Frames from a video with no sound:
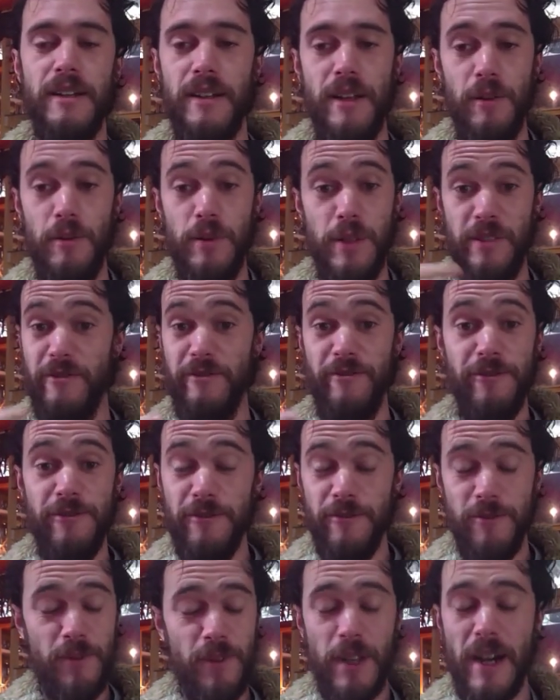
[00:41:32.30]
it was
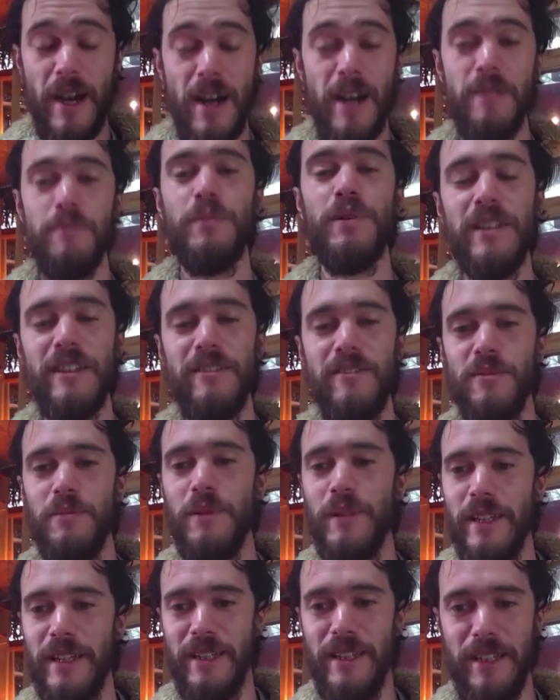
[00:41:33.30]

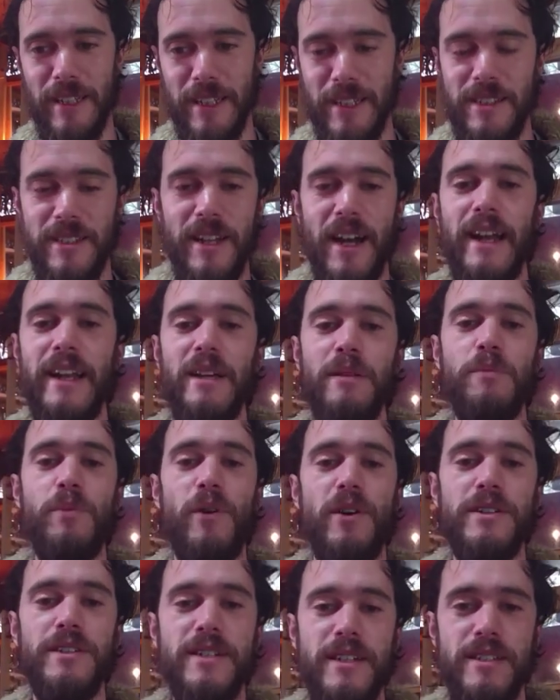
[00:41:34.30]
unbelievably exciting
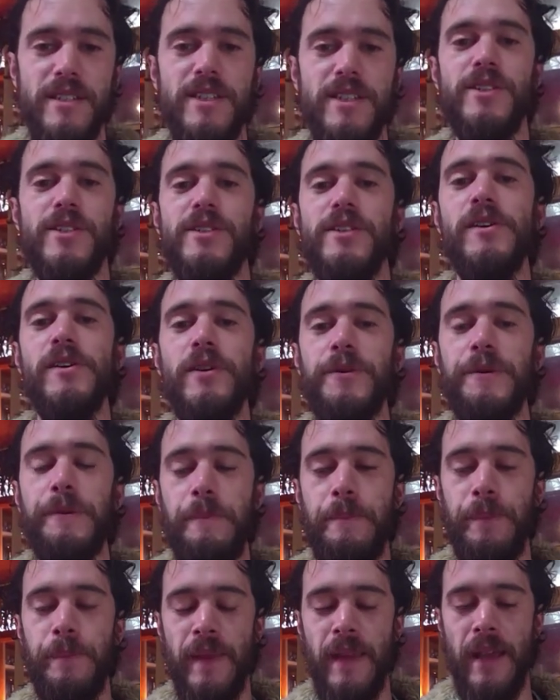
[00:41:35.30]
process to do.
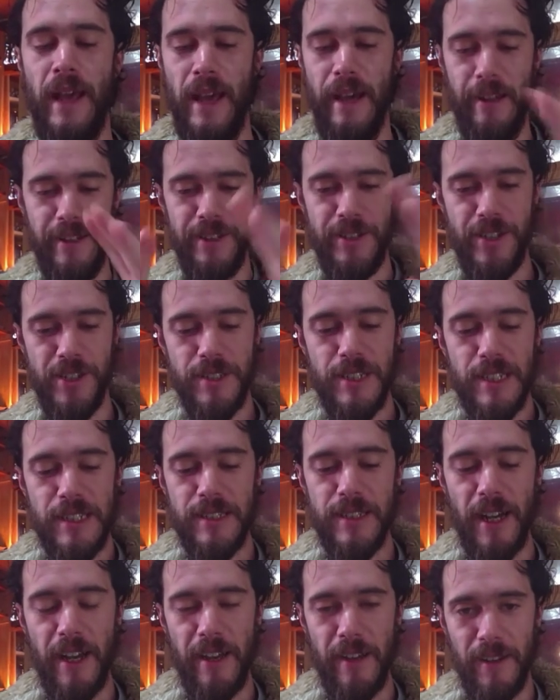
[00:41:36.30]
Yeah, and, and
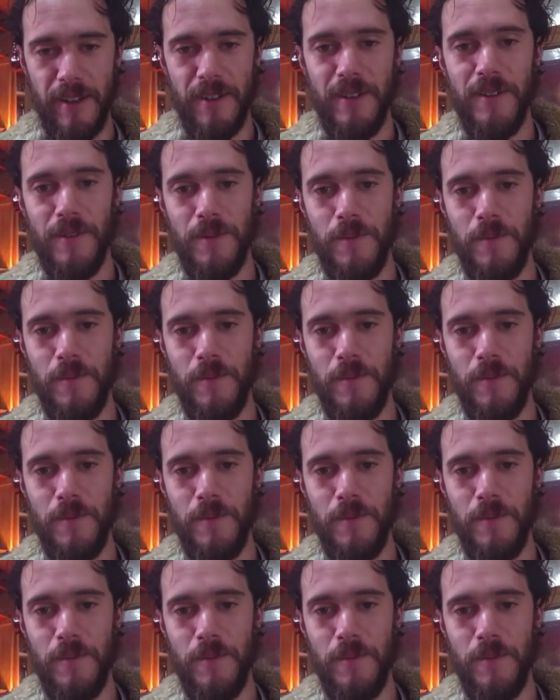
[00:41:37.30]
dangerous, to, right?